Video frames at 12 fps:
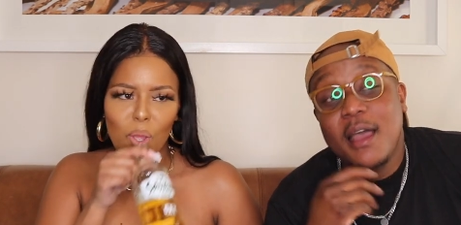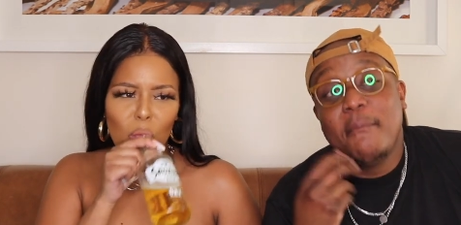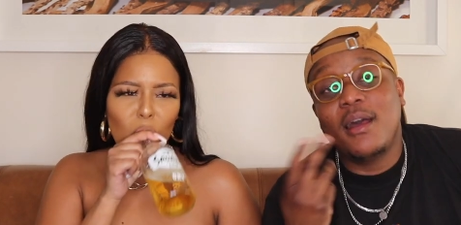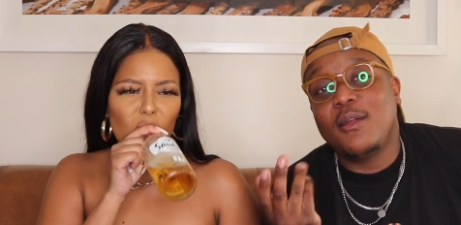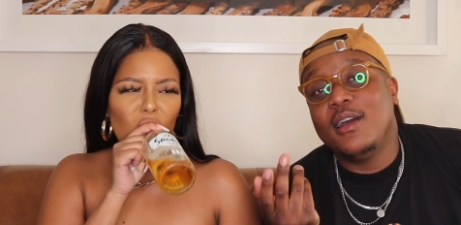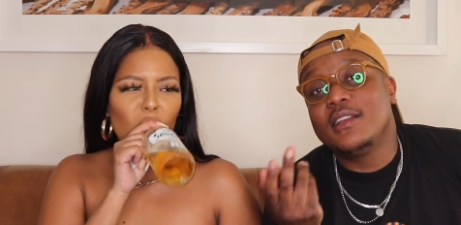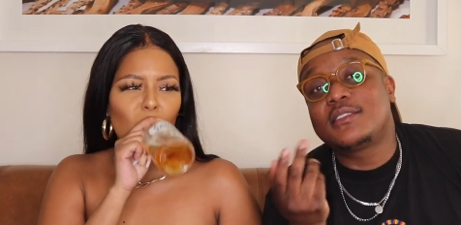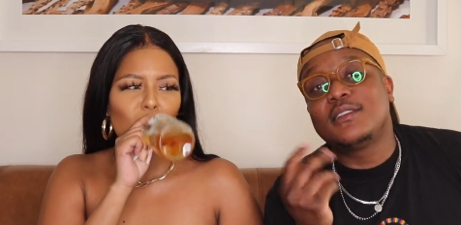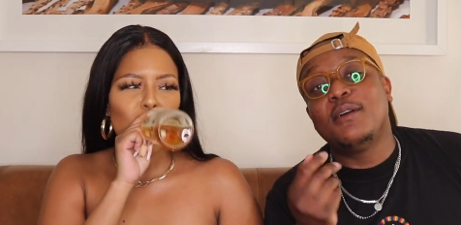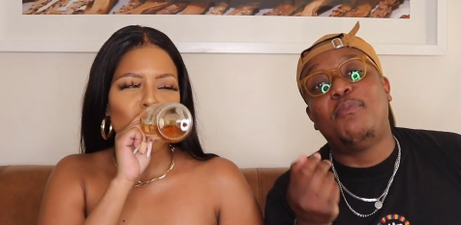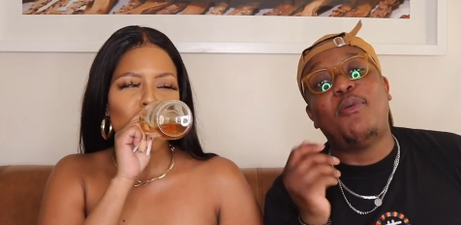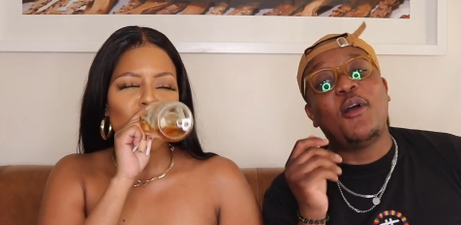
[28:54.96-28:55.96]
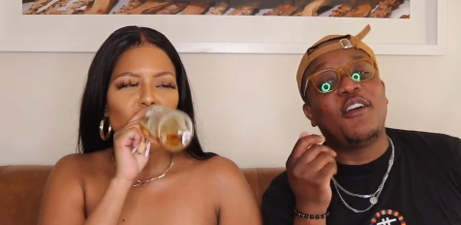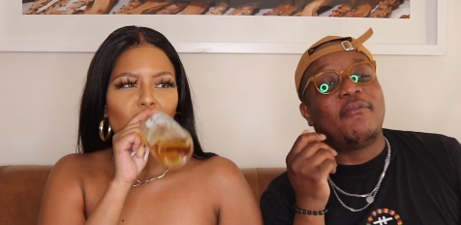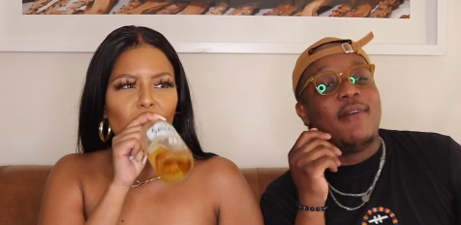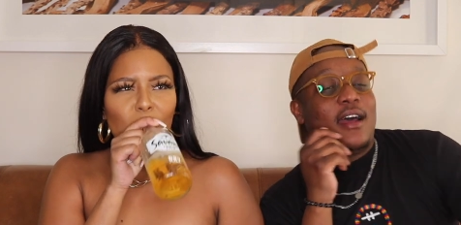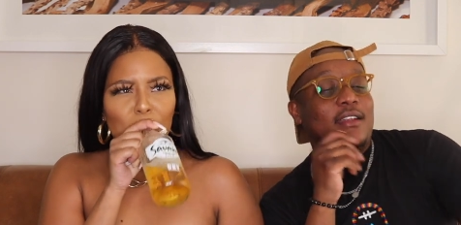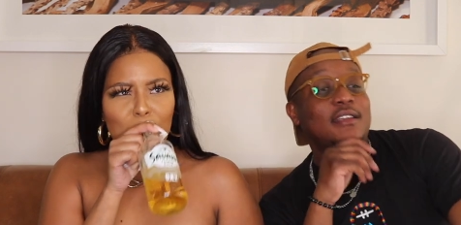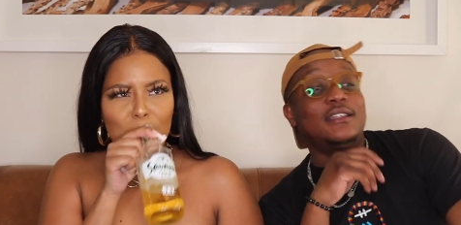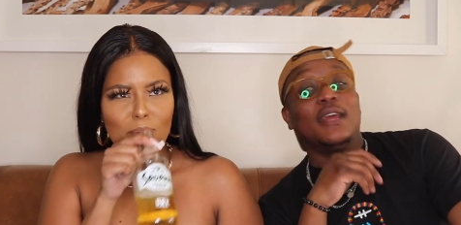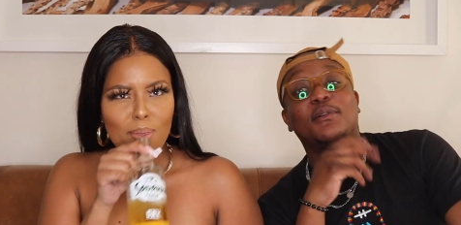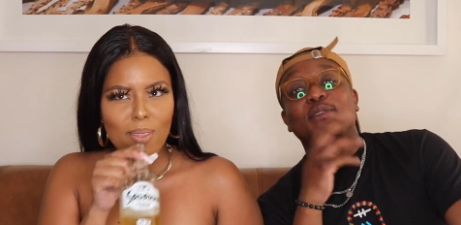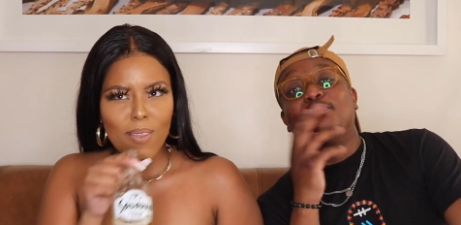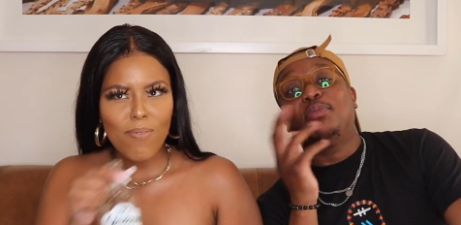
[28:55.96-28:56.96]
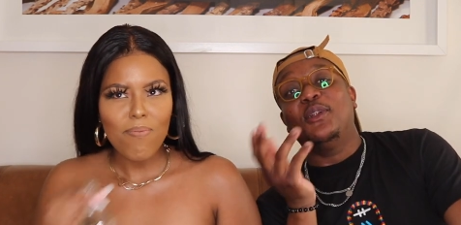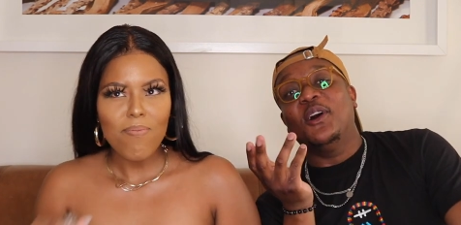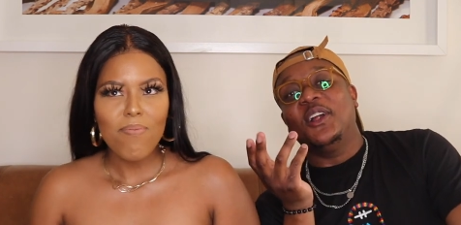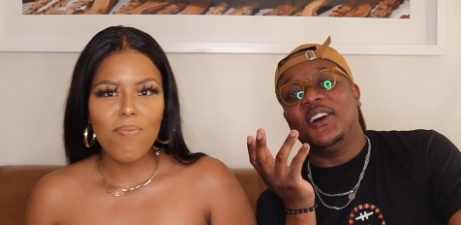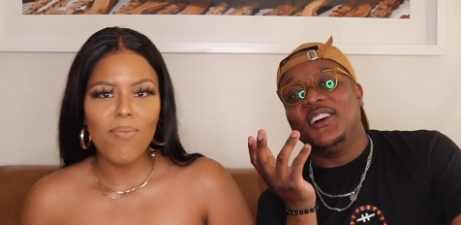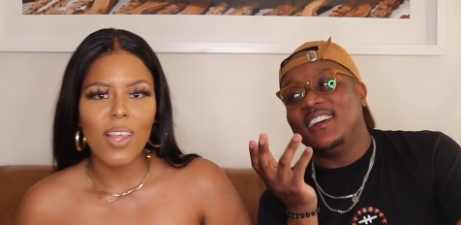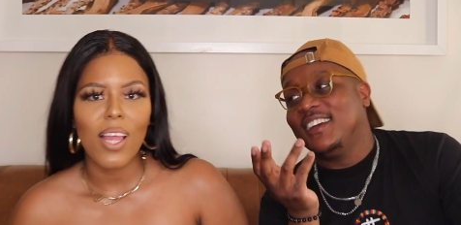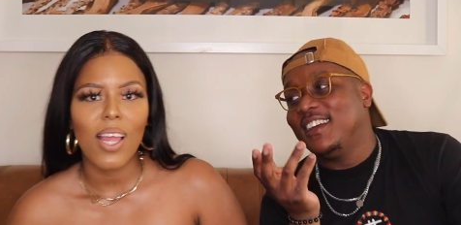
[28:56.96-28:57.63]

Speaker 1: But anyway, a boy of mine, his name was Bunolo.